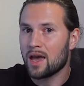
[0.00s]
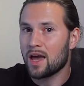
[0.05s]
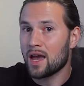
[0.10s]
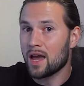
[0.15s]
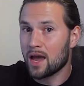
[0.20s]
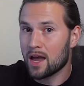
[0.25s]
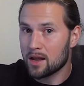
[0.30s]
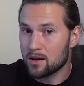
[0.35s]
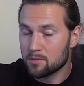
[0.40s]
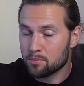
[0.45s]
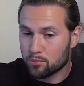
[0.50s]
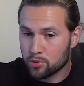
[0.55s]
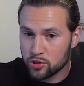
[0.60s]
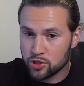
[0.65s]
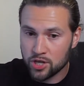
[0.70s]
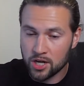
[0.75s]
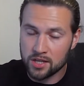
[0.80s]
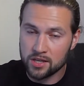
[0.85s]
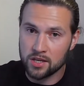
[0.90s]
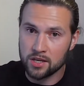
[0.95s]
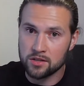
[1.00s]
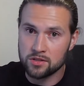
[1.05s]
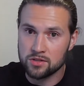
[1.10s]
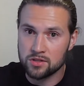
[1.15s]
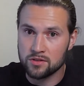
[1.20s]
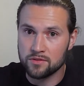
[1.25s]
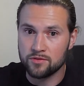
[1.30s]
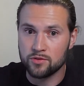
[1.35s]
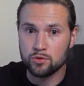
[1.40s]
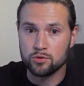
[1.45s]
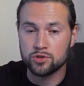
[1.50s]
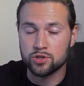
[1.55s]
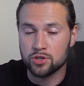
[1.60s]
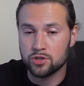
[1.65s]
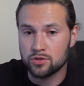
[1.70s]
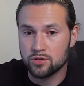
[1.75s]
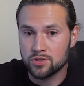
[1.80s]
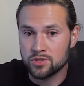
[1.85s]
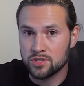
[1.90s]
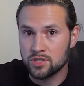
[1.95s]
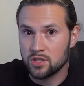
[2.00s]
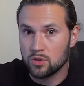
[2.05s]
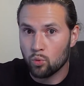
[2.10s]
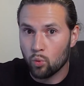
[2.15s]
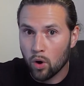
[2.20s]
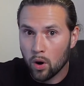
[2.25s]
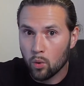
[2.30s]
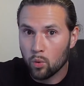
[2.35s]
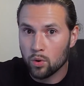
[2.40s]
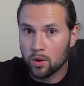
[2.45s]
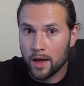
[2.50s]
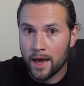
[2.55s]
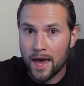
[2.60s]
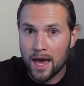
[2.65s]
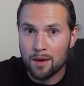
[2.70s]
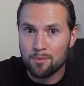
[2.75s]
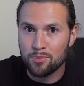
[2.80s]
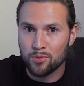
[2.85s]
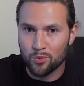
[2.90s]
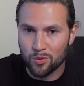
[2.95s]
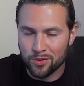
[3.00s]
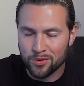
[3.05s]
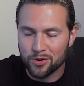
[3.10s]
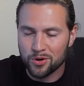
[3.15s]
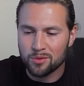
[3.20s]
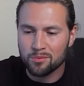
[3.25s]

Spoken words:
and projecting into the future to see what will happen with your